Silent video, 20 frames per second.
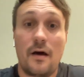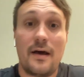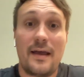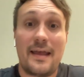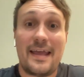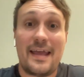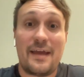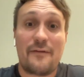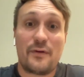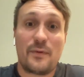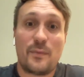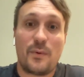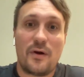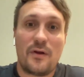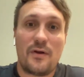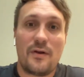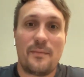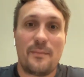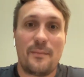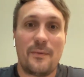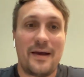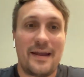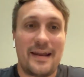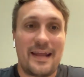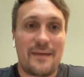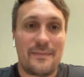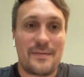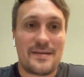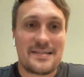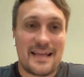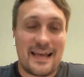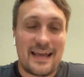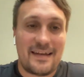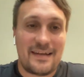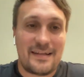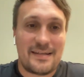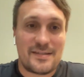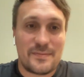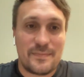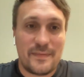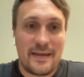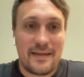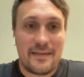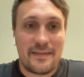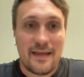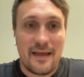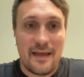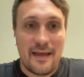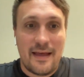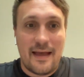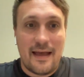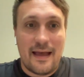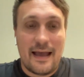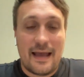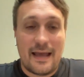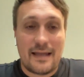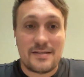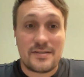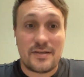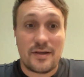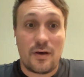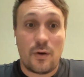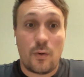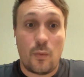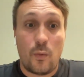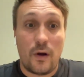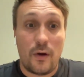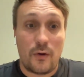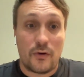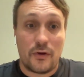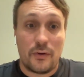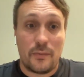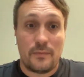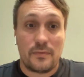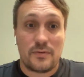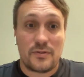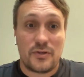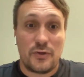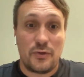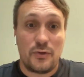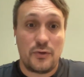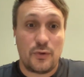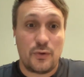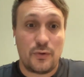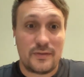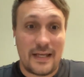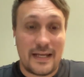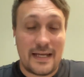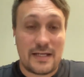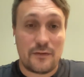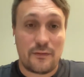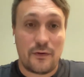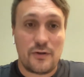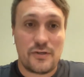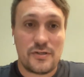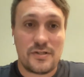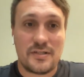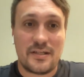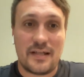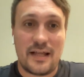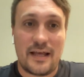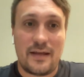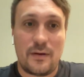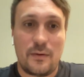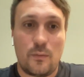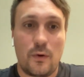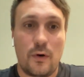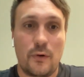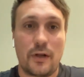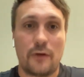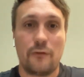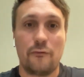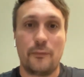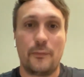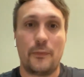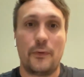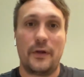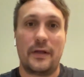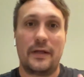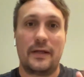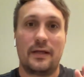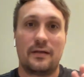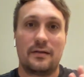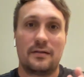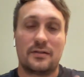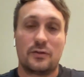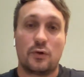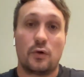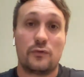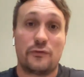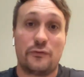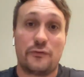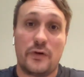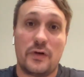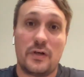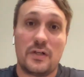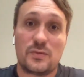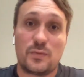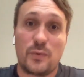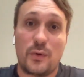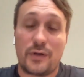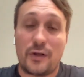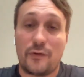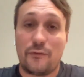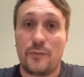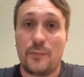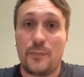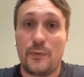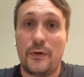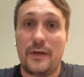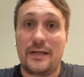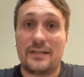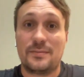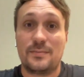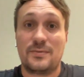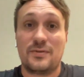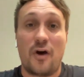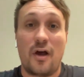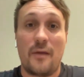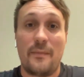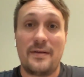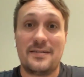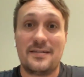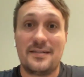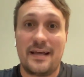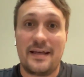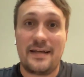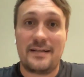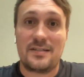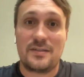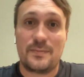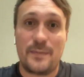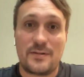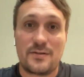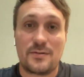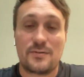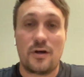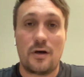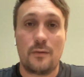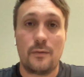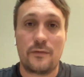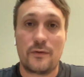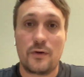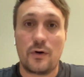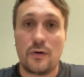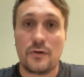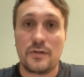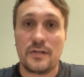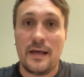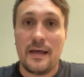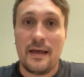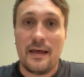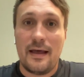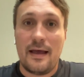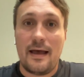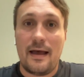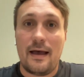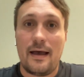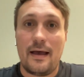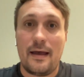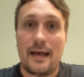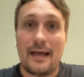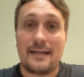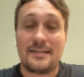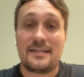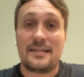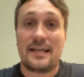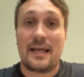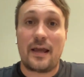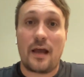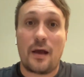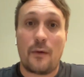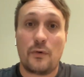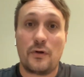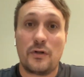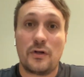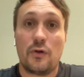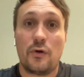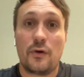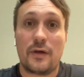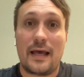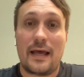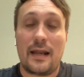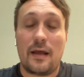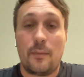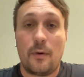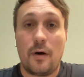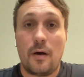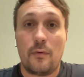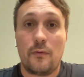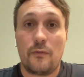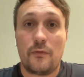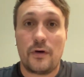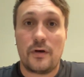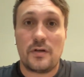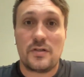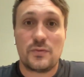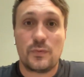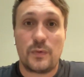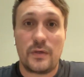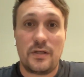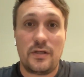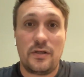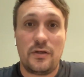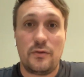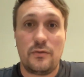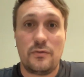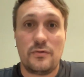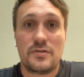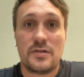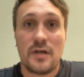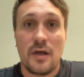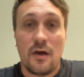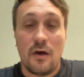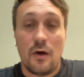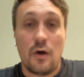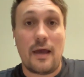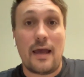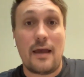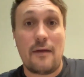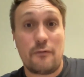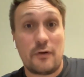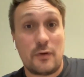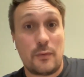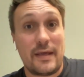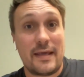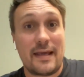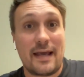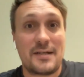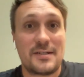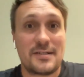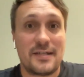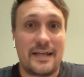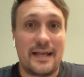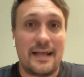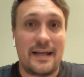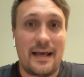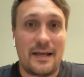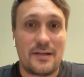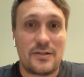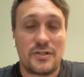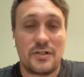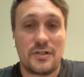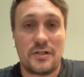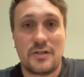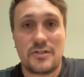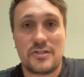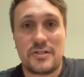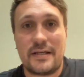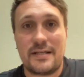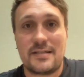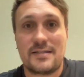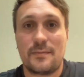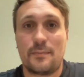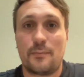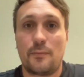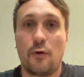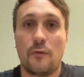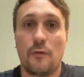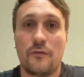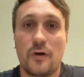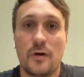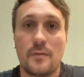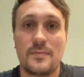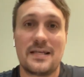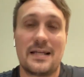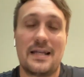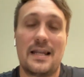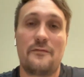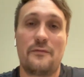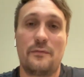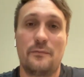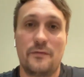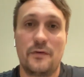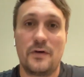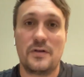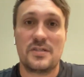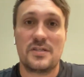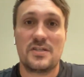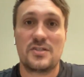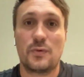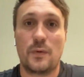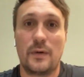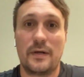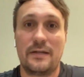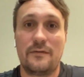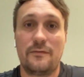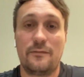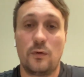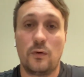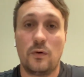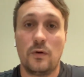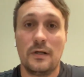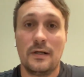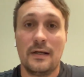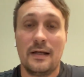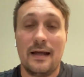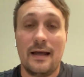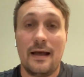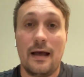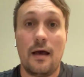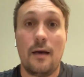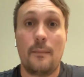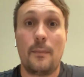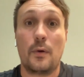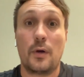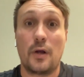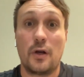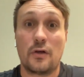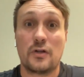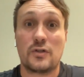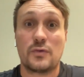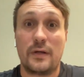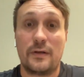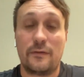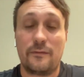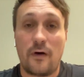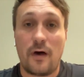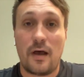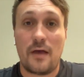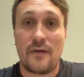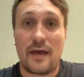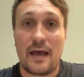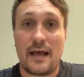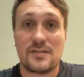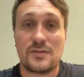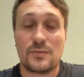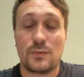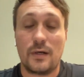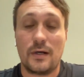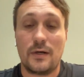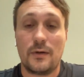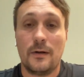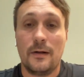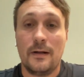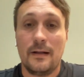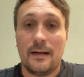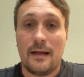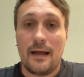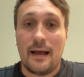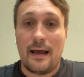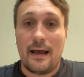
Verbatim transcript: Hi everyone, my name is Andy Smith and welcome to your day devotion today. Well done for putting God first, well done for putting some time in today to spend some time with God. And today I want to look at a Bible verse we use every week actually in our church. It's Proverbs 11 verses 24, but we're going to look at 25 as well.